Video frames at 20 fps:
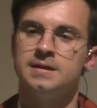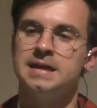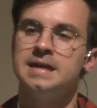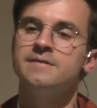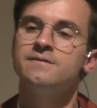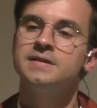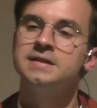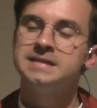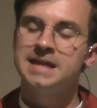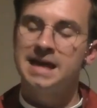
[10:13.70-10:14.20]

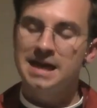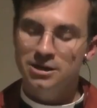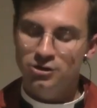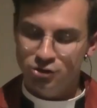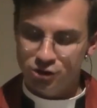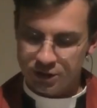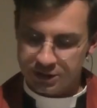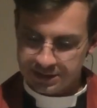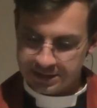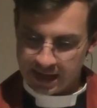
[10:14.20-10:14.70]
The
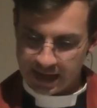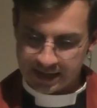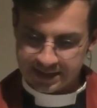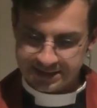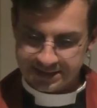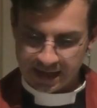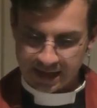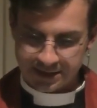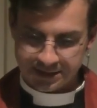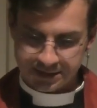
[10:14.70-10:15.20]
invitation
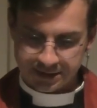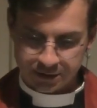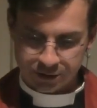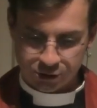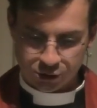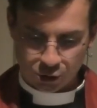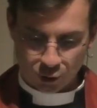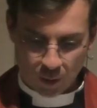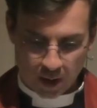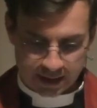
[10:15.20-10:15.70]

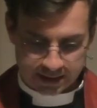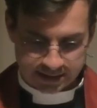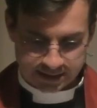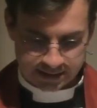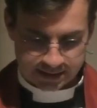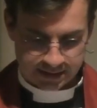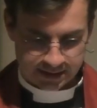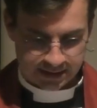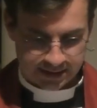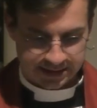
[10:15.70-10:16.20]
extended to
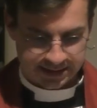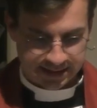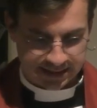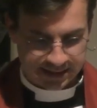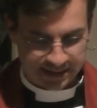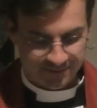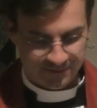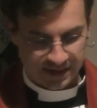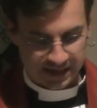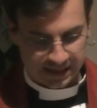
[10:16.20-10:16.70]
us this
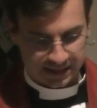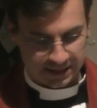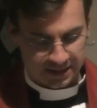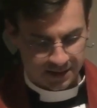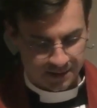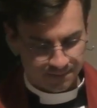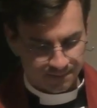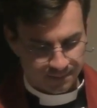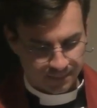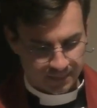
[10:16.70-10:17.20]

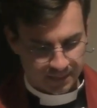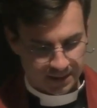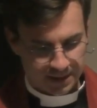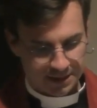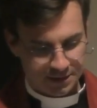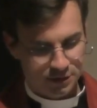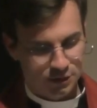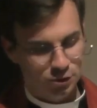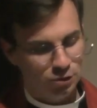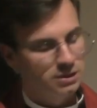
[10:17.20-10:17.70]
evening
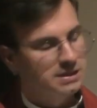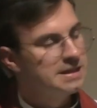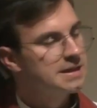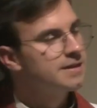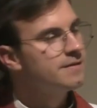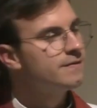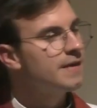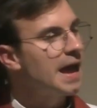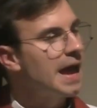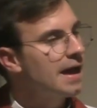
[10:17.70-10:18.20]
is to
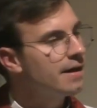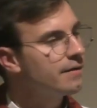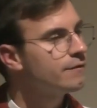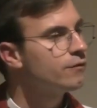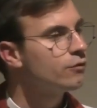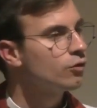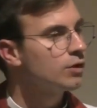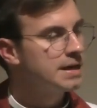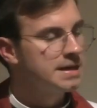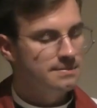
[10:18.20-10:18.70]
live
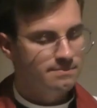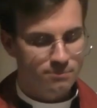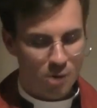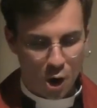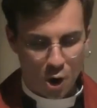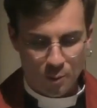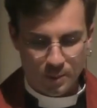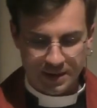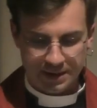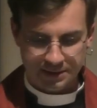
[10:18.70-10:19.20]
every
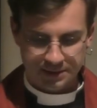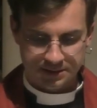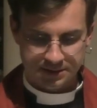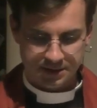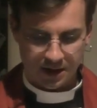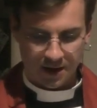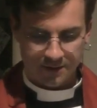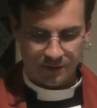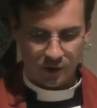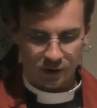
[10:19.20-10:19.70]

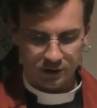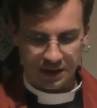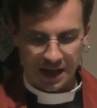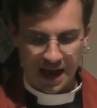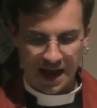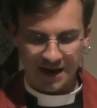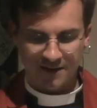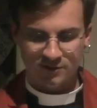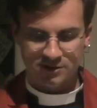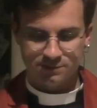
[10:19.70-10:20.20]
moment of our
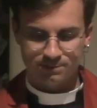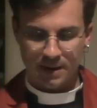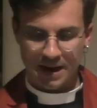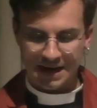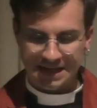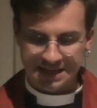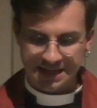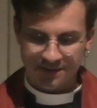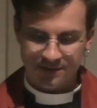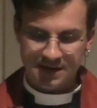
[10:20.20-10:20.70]
lives
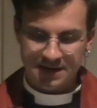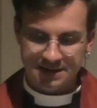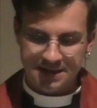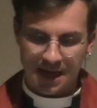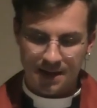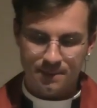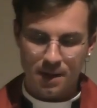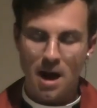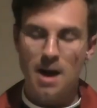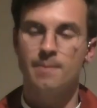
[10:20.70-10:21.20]
by giving
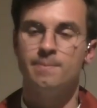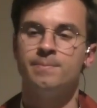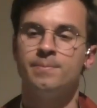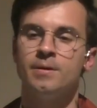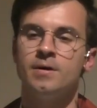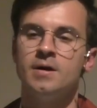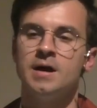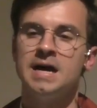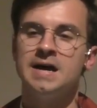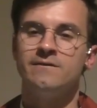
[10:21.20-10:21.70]
them
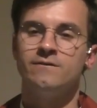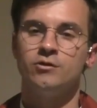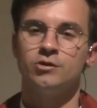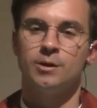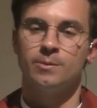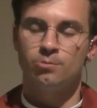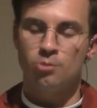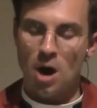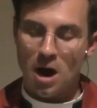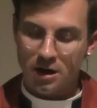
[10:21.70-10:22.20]
up
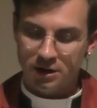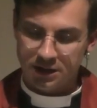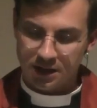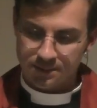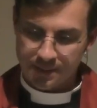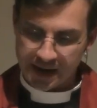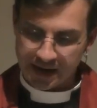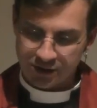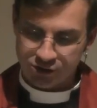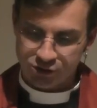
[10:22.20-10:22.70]
for the
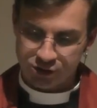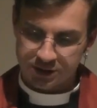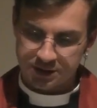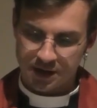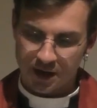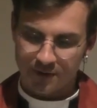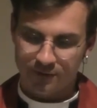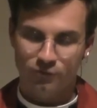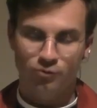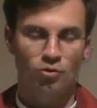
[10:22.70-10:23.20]

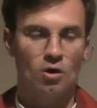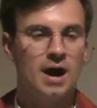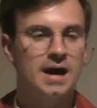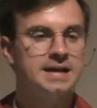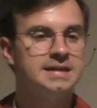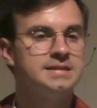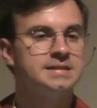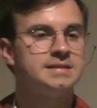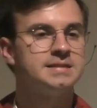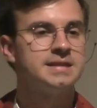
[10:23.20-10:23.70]
proclamation of
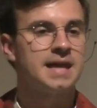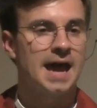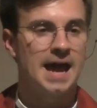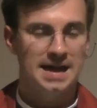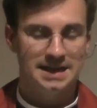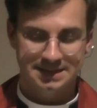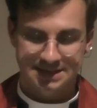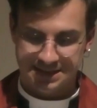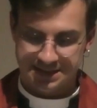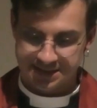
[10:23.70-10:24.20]
Christ
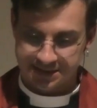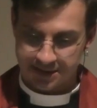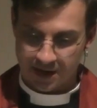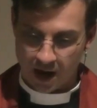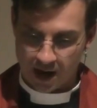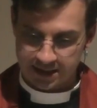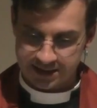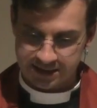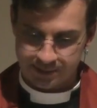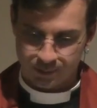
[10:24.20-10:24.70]
and his
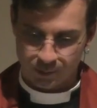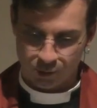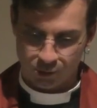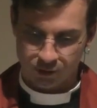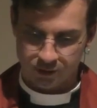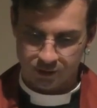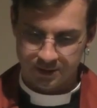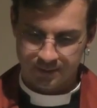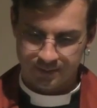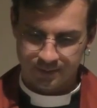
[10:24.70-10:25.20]

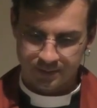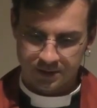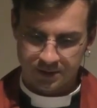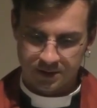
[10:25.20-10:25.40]
gospel